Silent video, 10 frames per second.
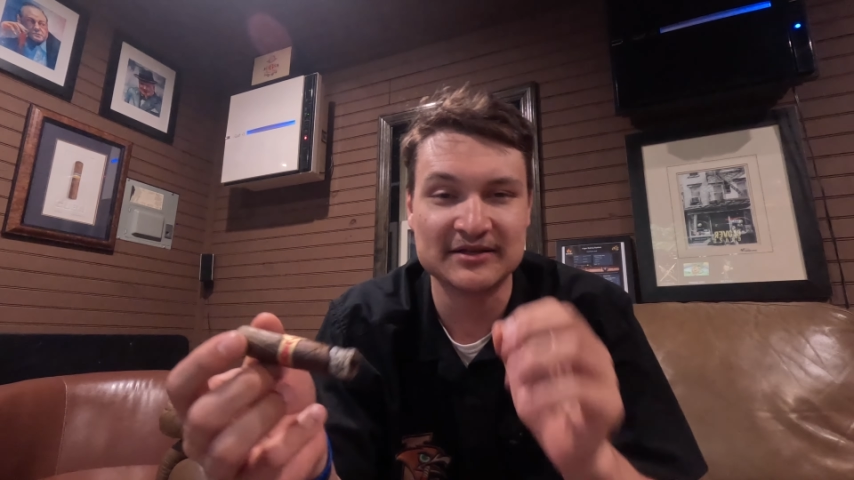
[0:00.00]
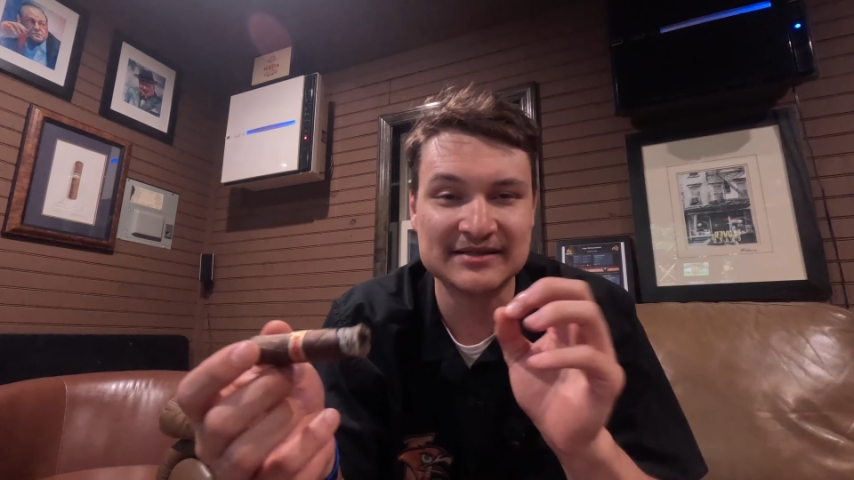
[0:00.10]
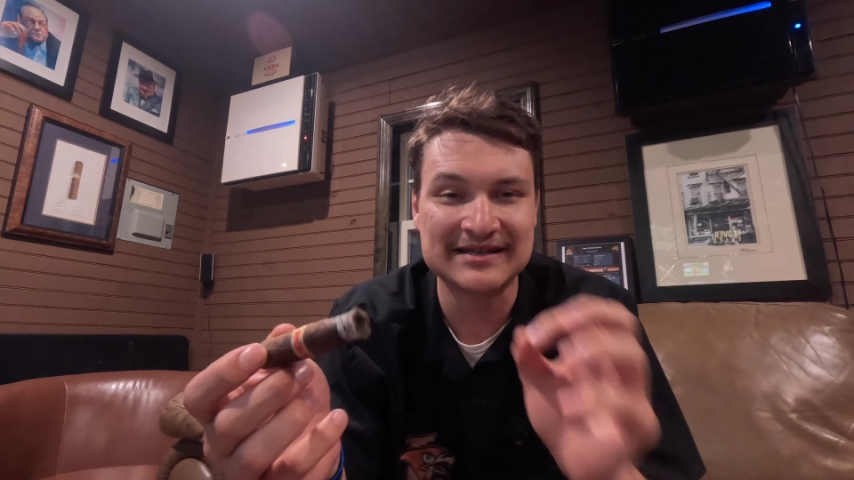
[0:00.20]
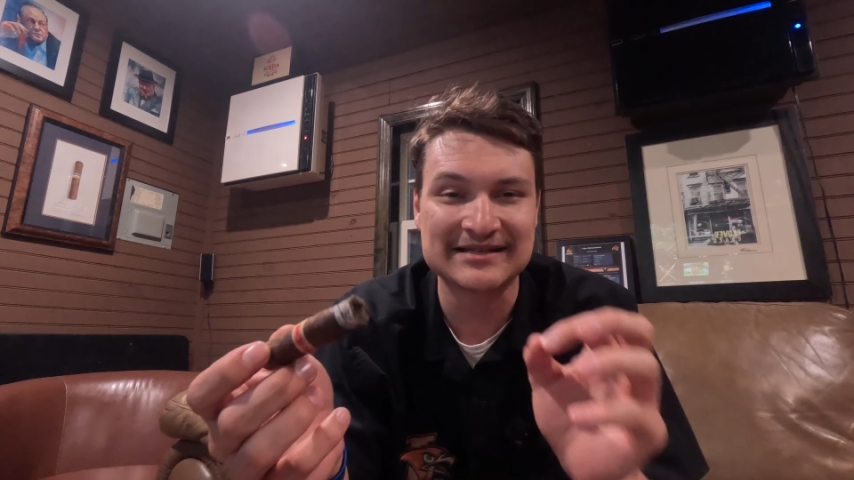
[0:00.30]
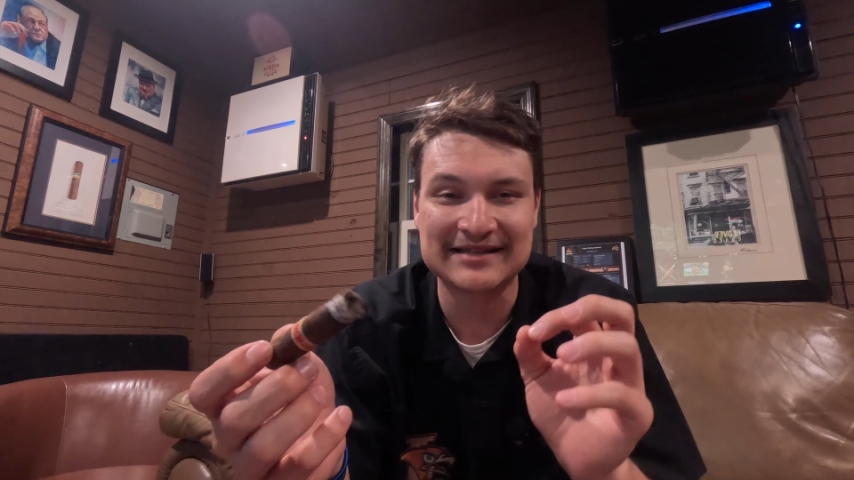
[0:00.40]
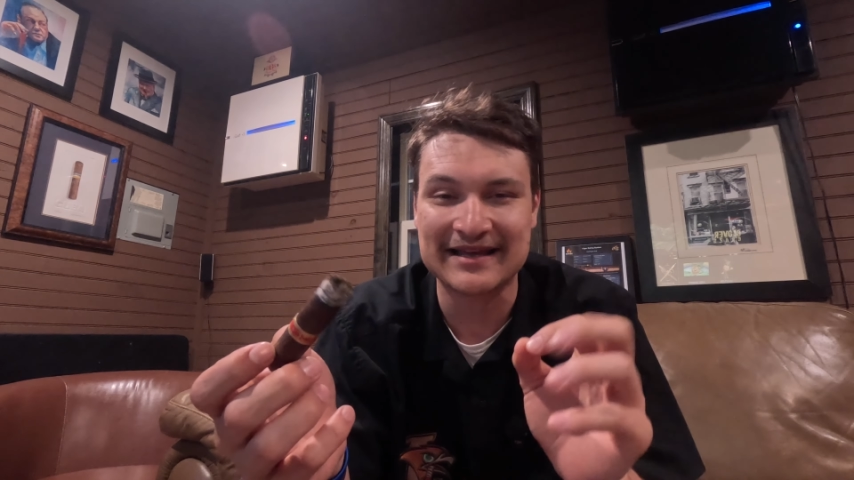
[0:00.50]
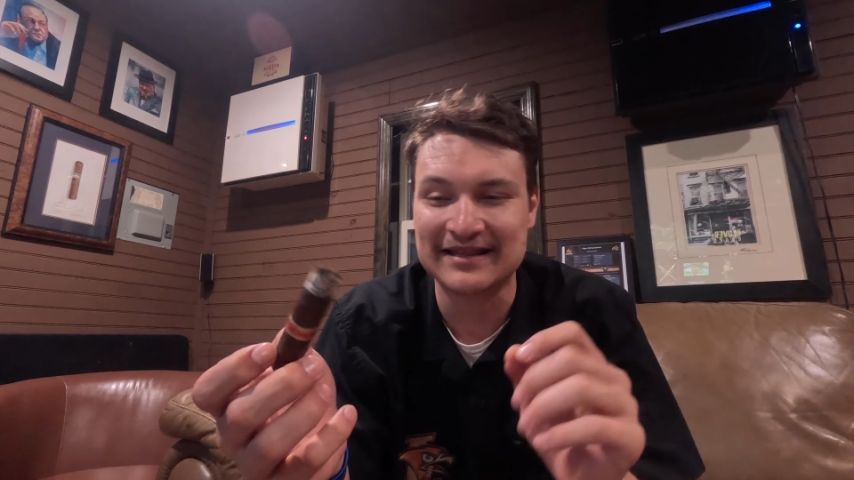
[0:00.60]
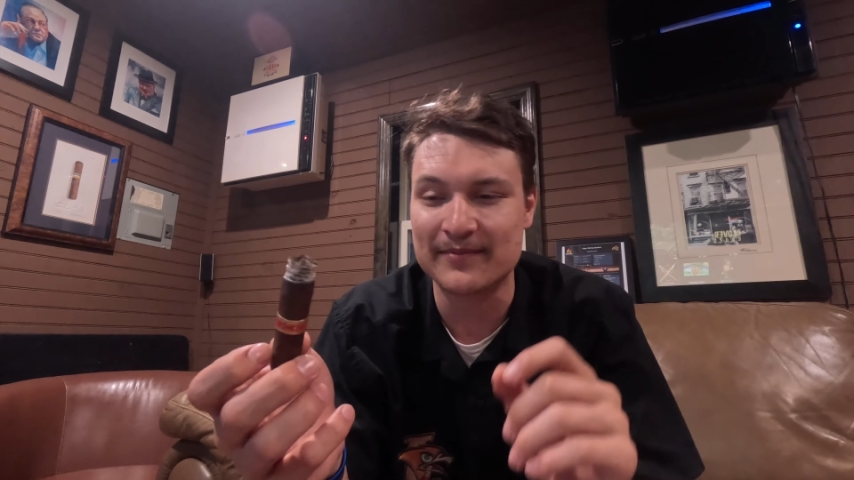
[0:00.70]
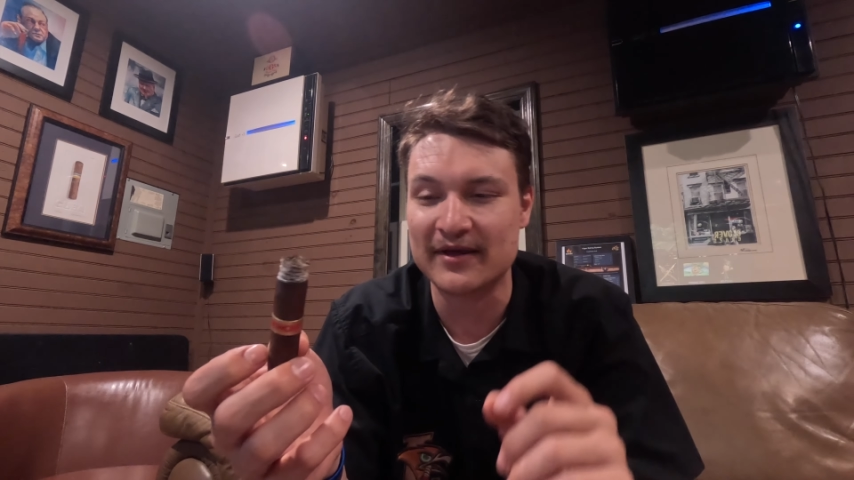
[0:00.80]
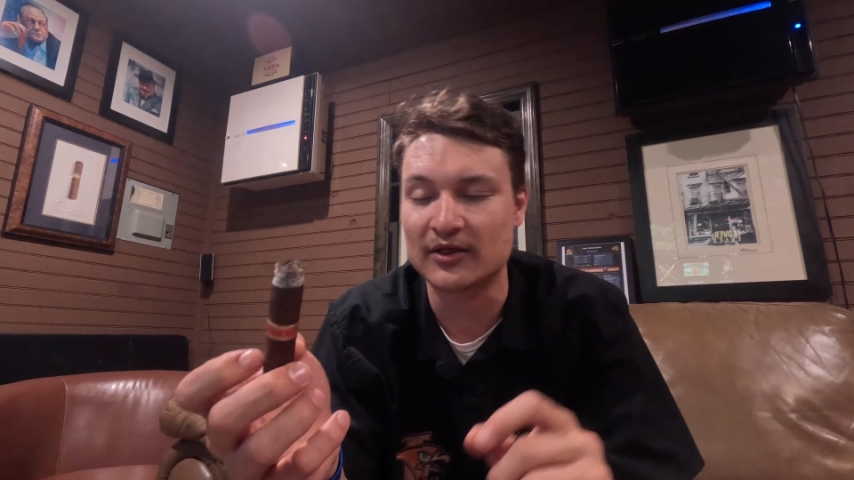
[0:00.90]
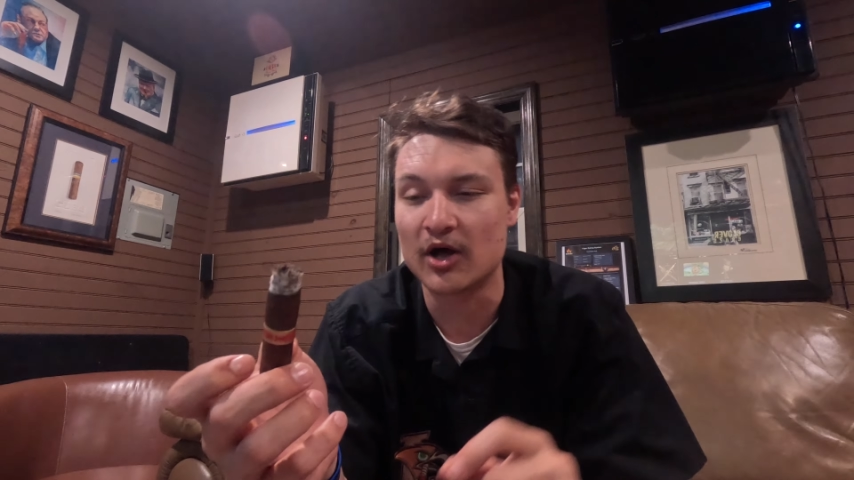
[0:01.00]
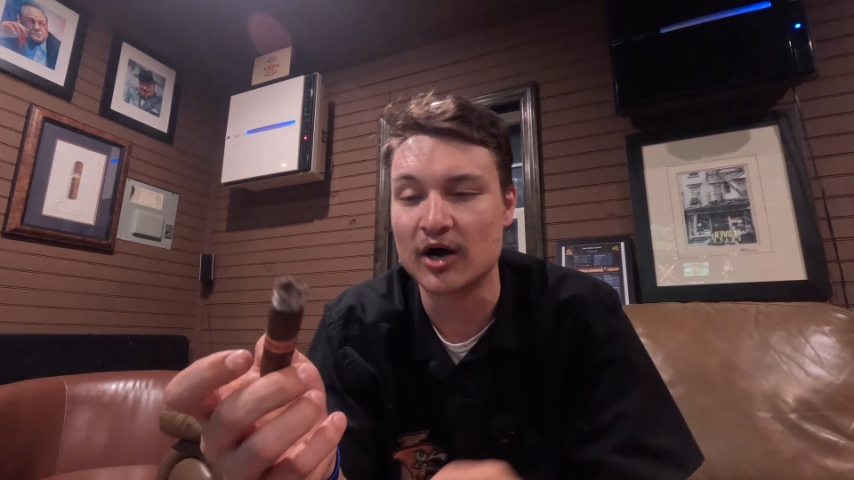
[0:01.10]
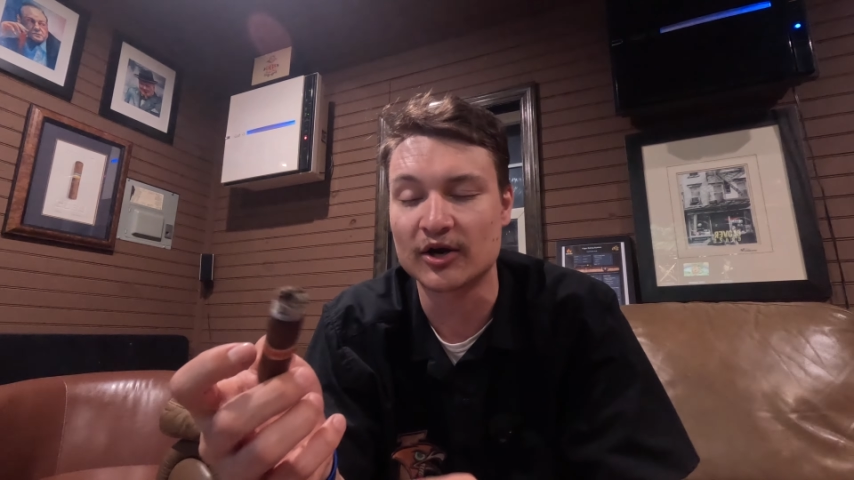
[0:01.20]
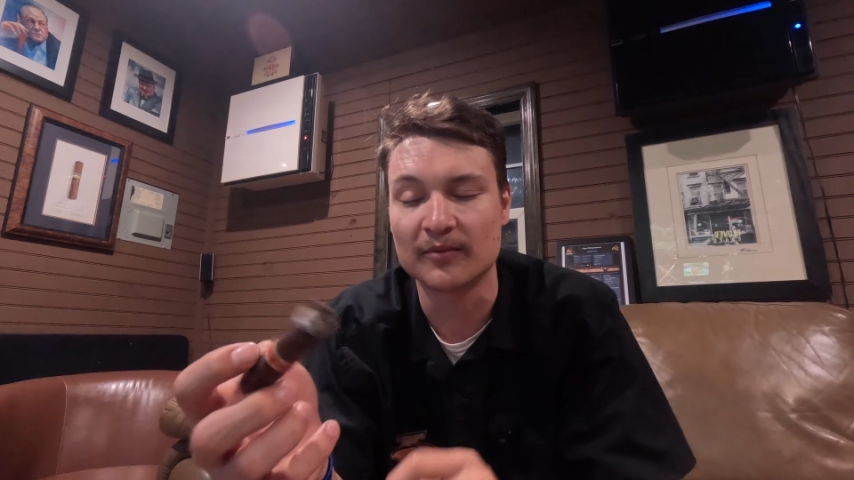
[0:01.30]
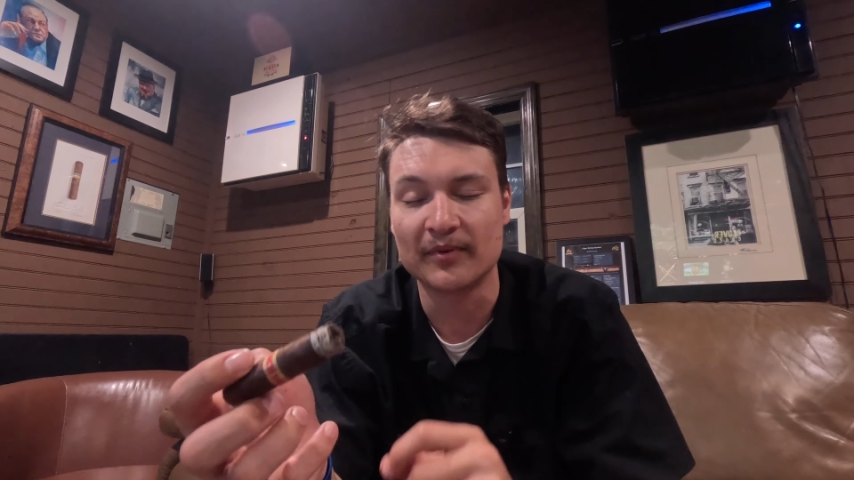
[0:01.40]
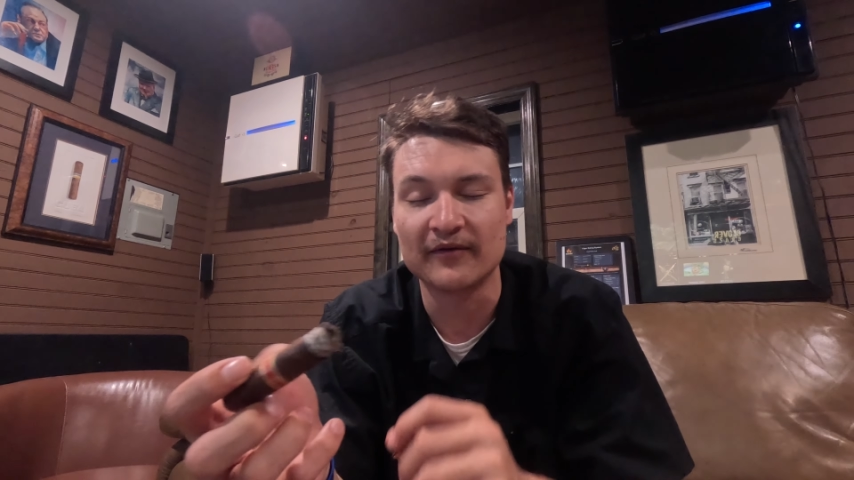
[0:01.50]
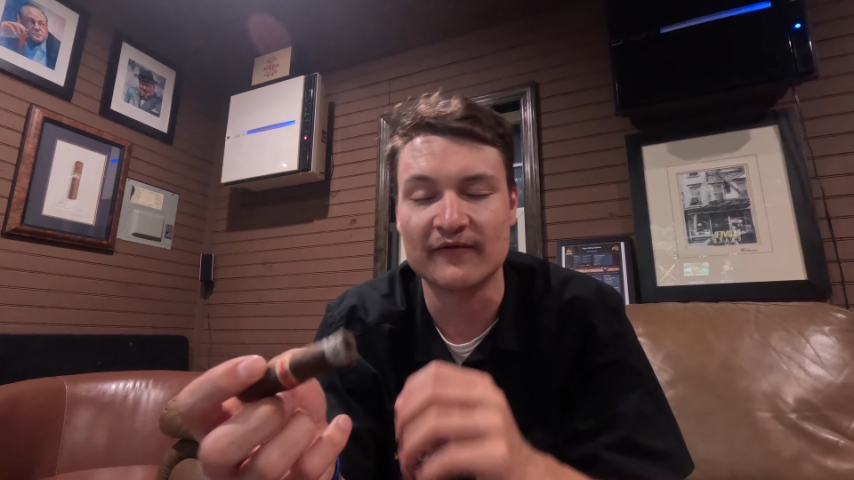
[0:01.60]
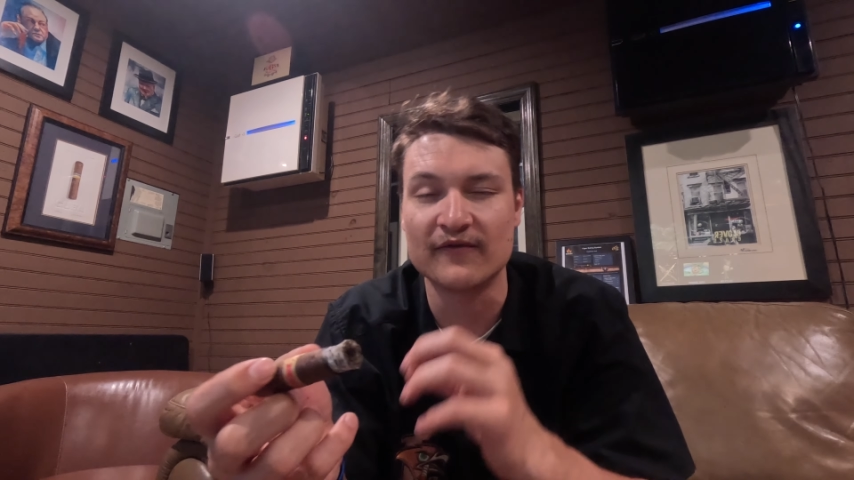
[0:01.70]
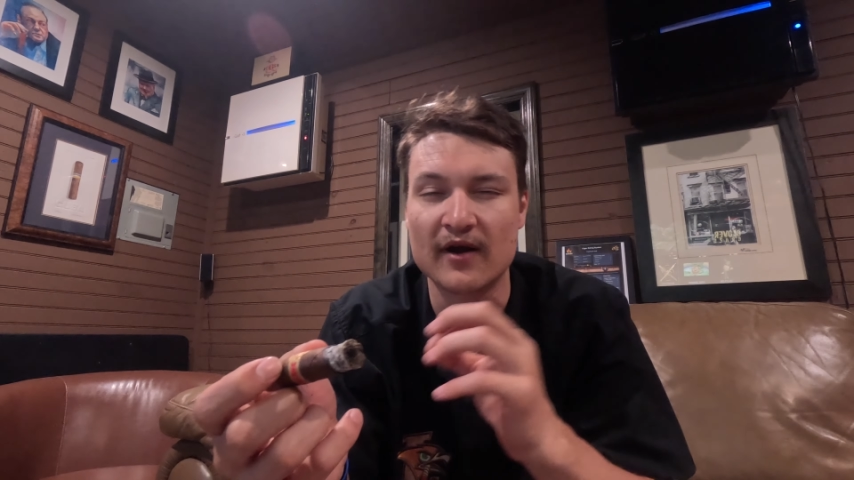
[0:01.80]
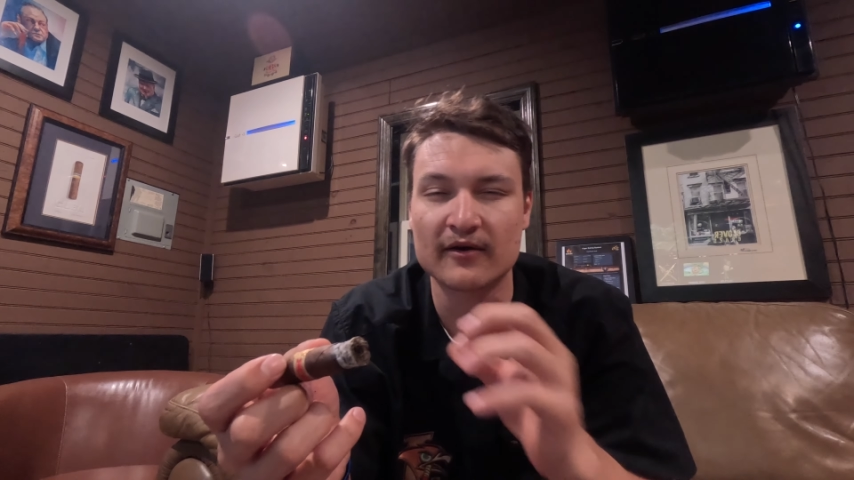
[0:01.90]
just a slightly bit longer, but
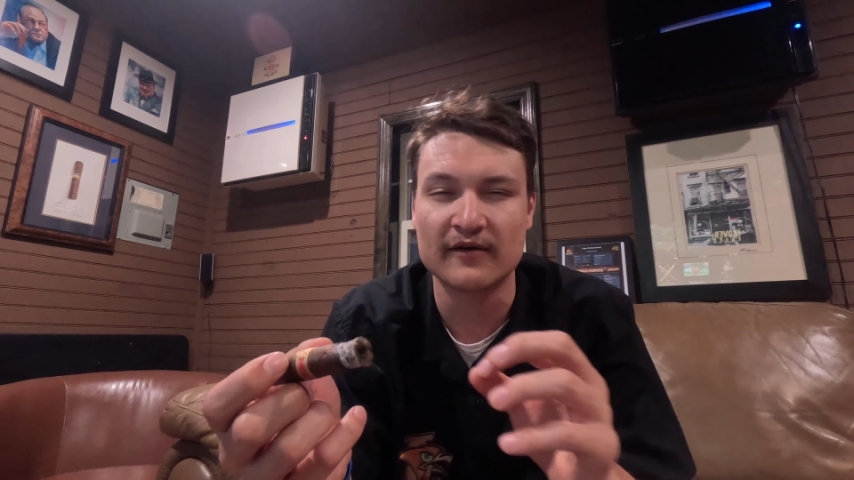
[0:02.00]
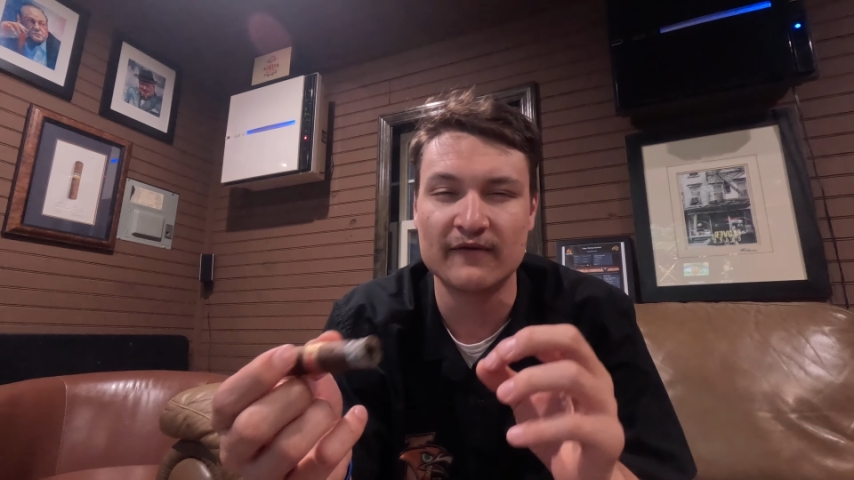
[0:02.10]
very,